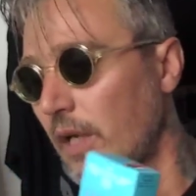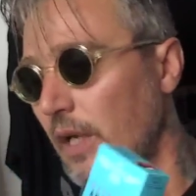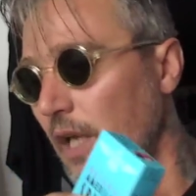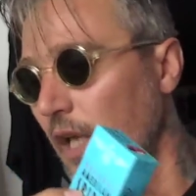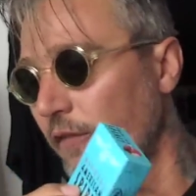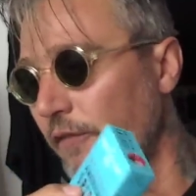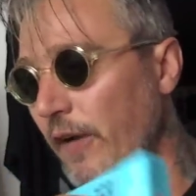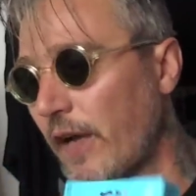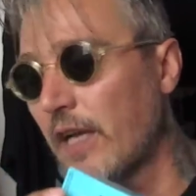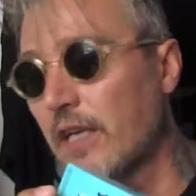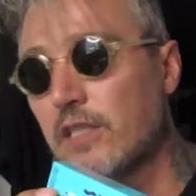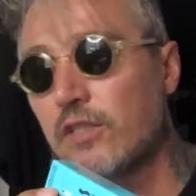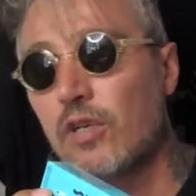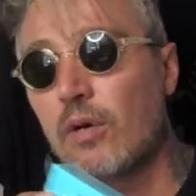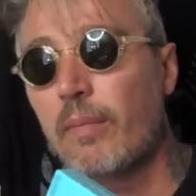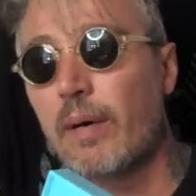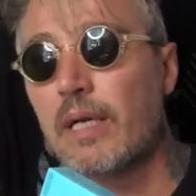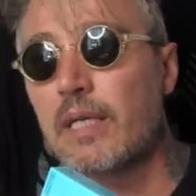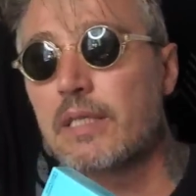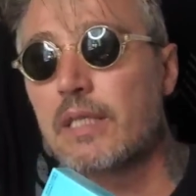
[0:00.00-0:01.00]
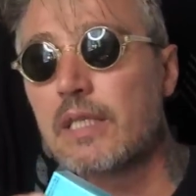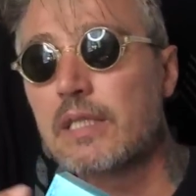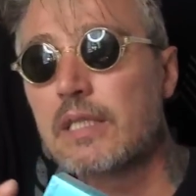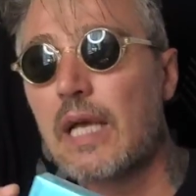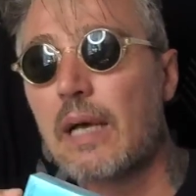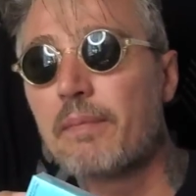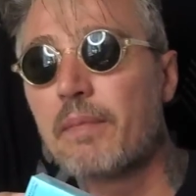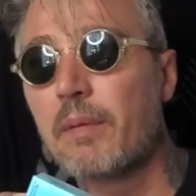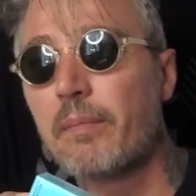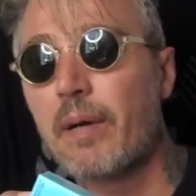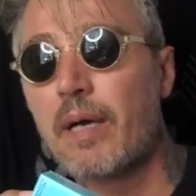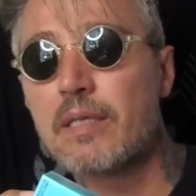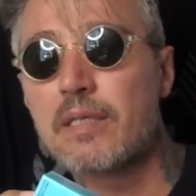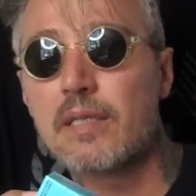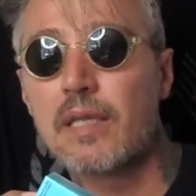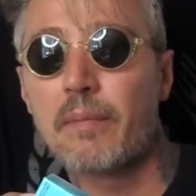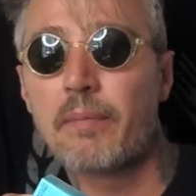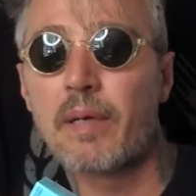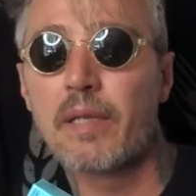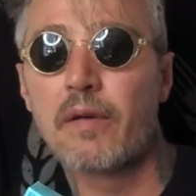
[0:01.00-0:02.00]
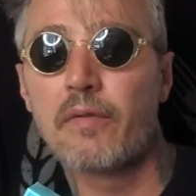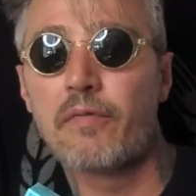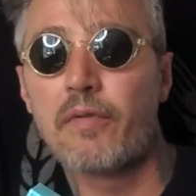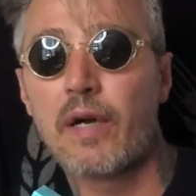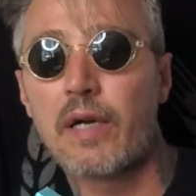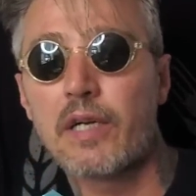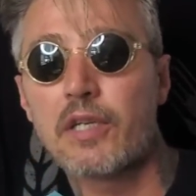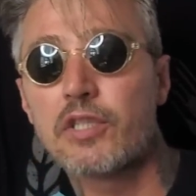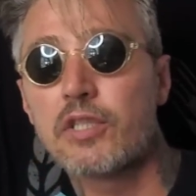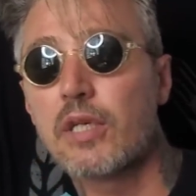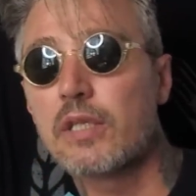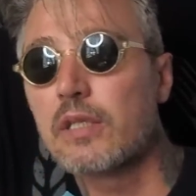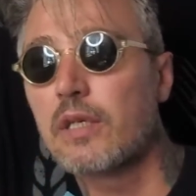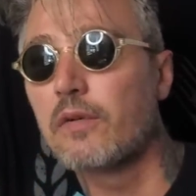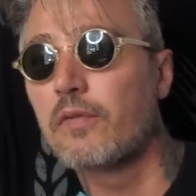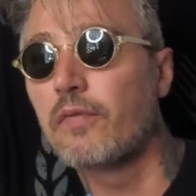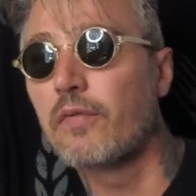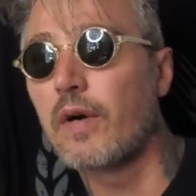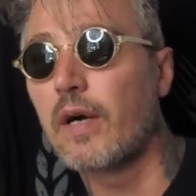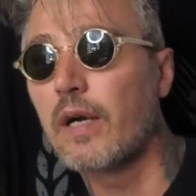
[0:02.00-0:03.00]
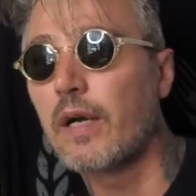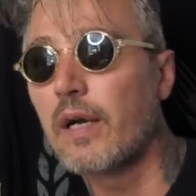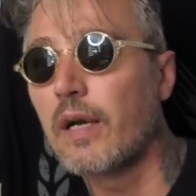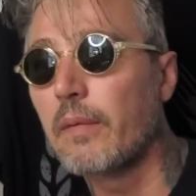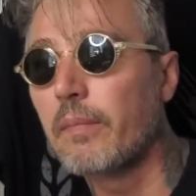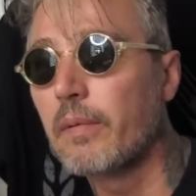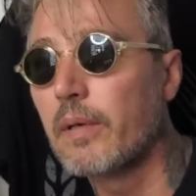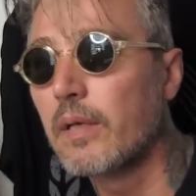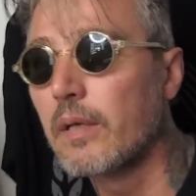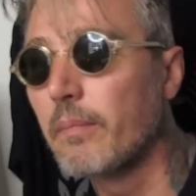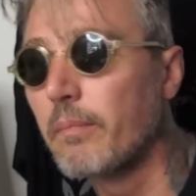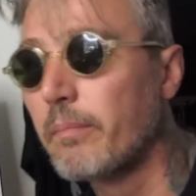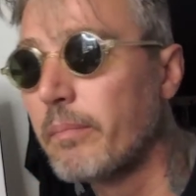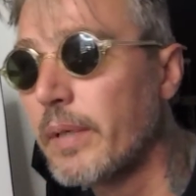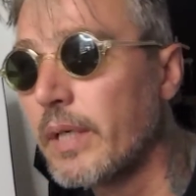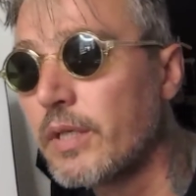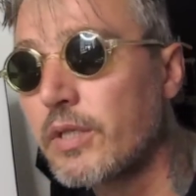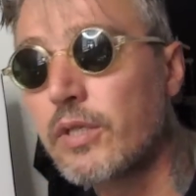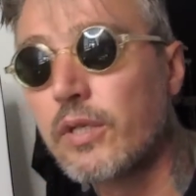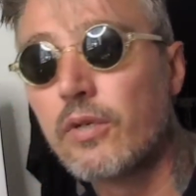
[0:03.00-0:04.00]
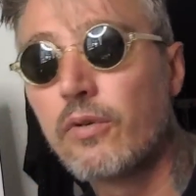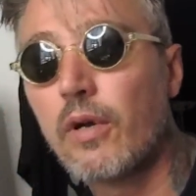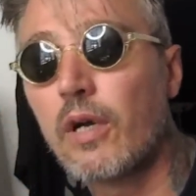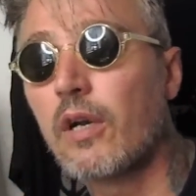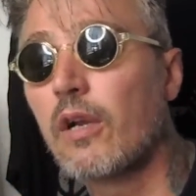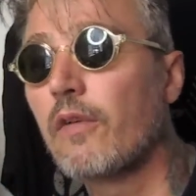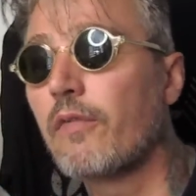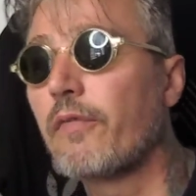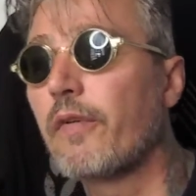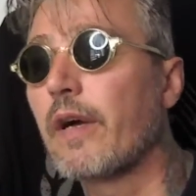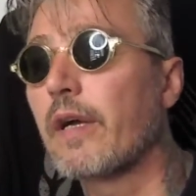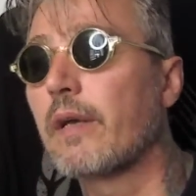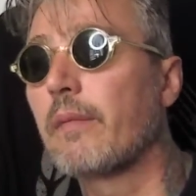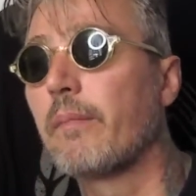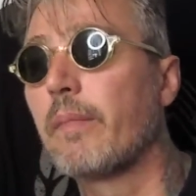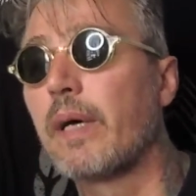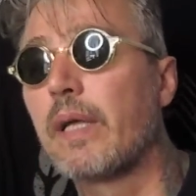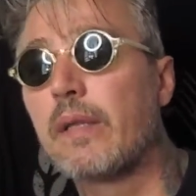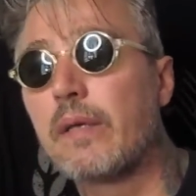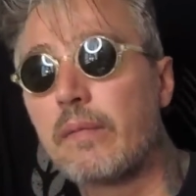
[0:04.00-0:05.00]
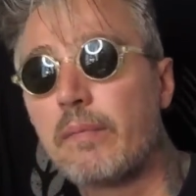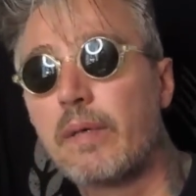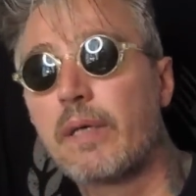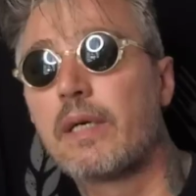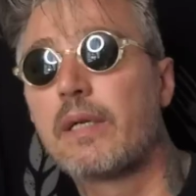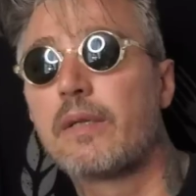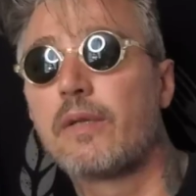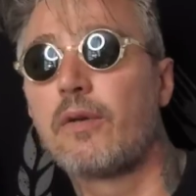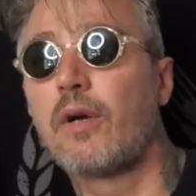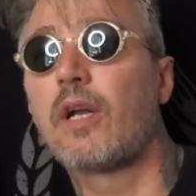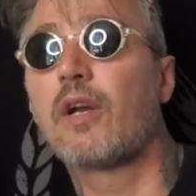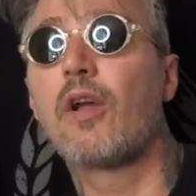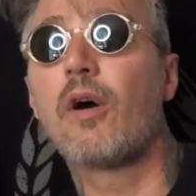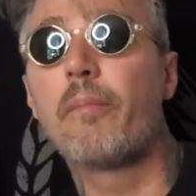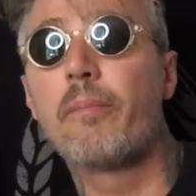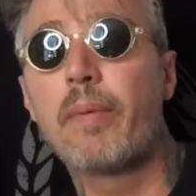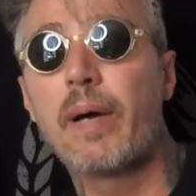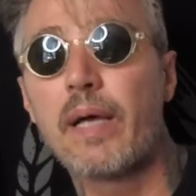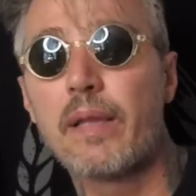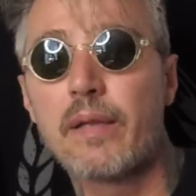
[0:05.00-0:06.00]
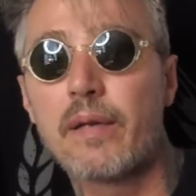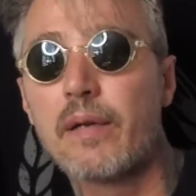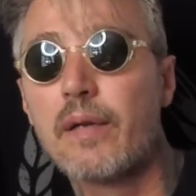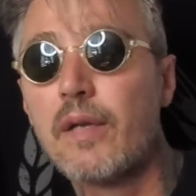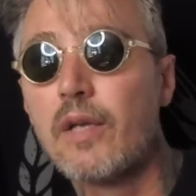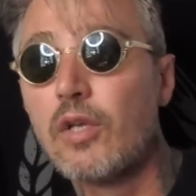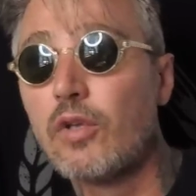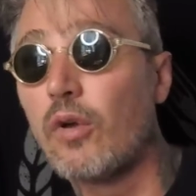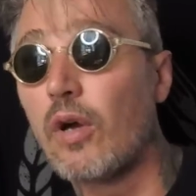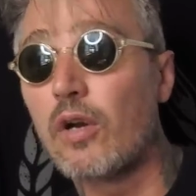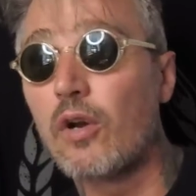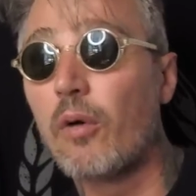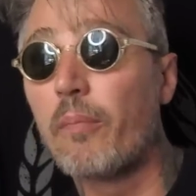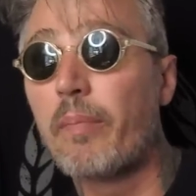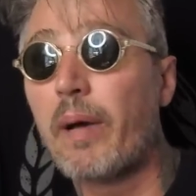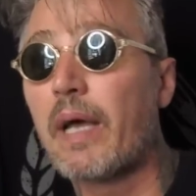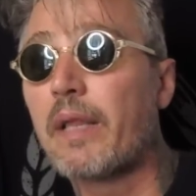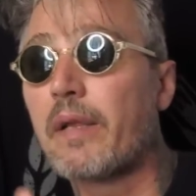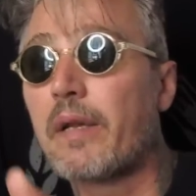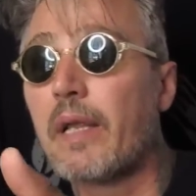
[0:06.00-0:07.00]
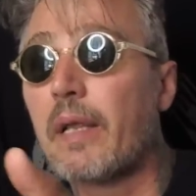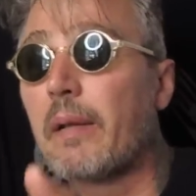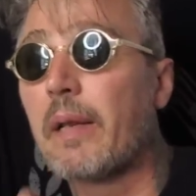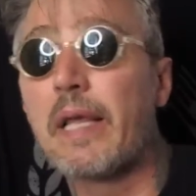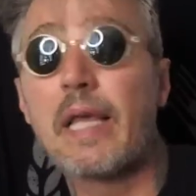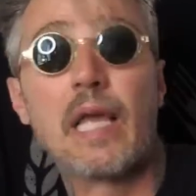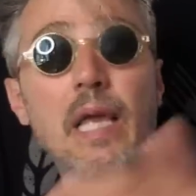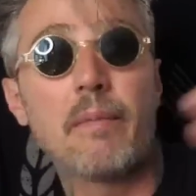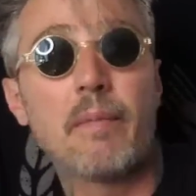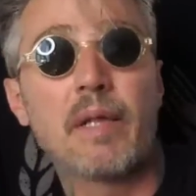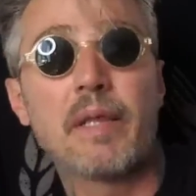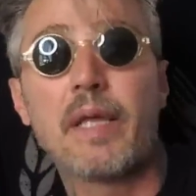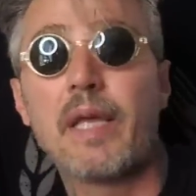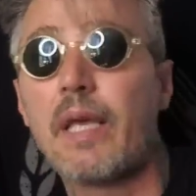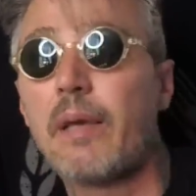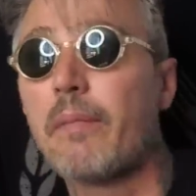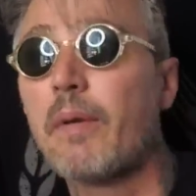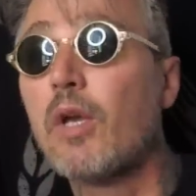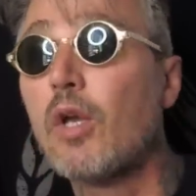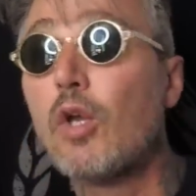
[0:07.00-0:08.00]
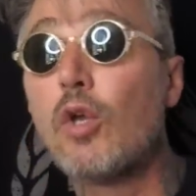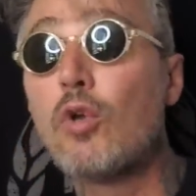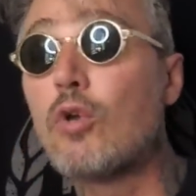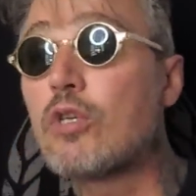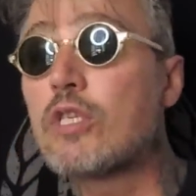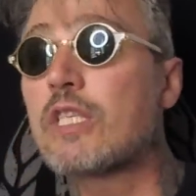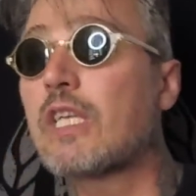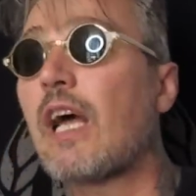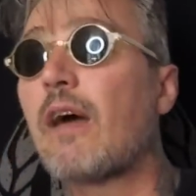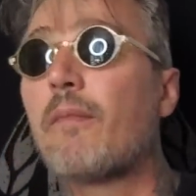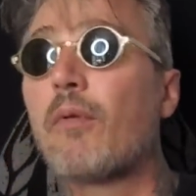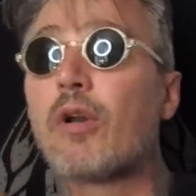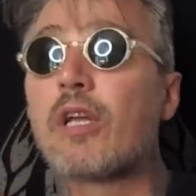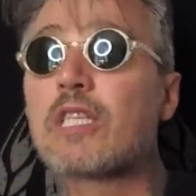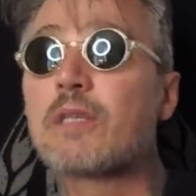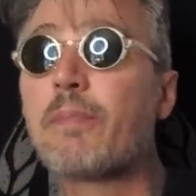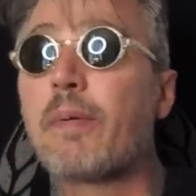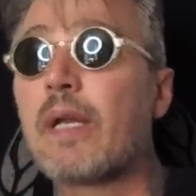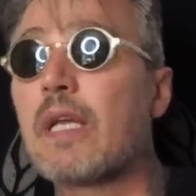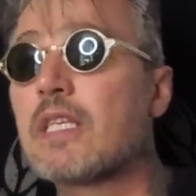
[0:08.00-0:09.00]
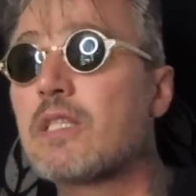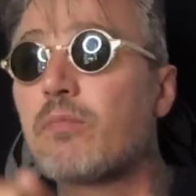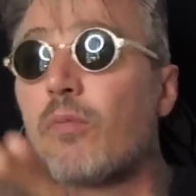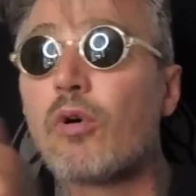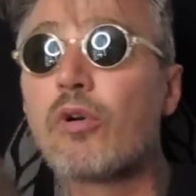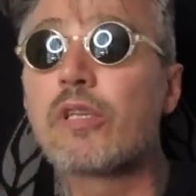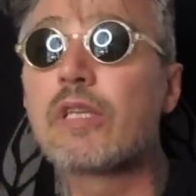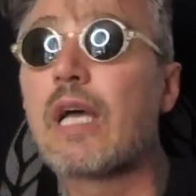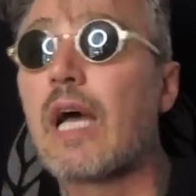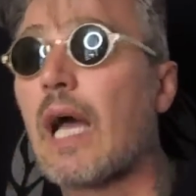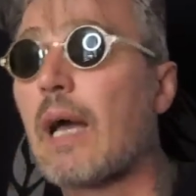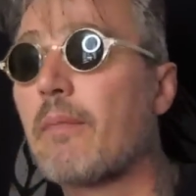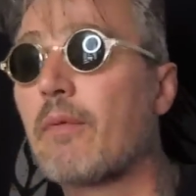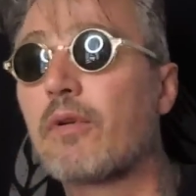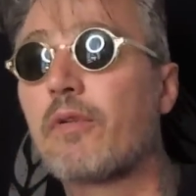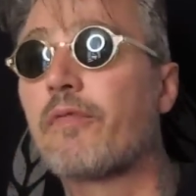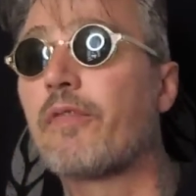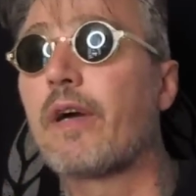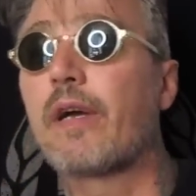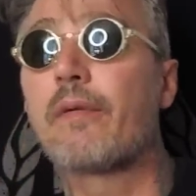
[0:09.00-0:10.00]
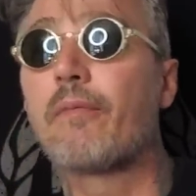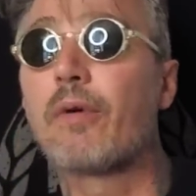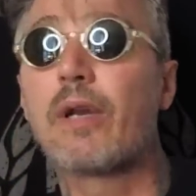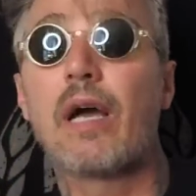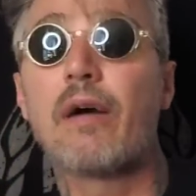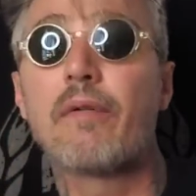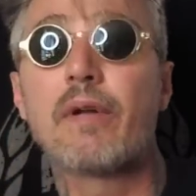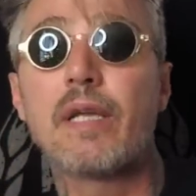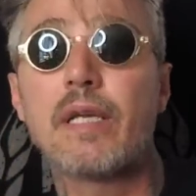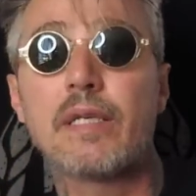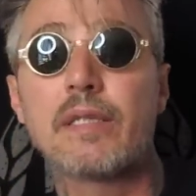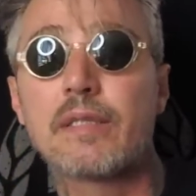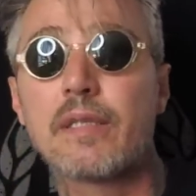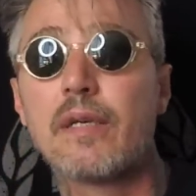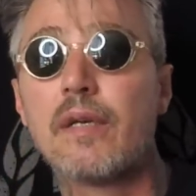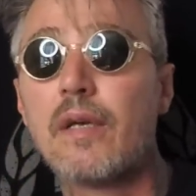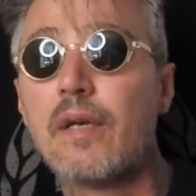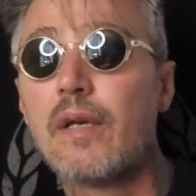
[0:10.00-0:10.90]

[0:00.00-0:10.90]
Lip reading: If I hear somebody says I'm the best, like, motherfucker, shut the fuck up, little bitch. You are not fucking better, man. You are not better. You are not better than him and him. You just have more experience, more time on fucking whatever it is.